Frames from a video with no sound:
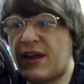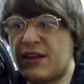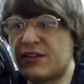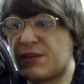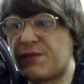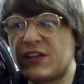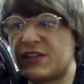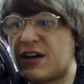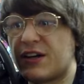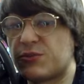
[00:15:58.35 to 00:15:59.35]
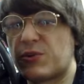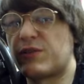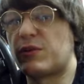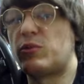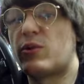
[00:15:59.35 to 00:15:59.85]
and something targets one
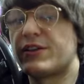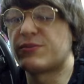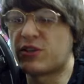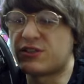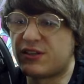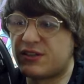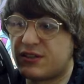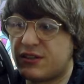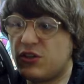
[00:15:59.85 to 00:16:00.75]
of your Blue monsters,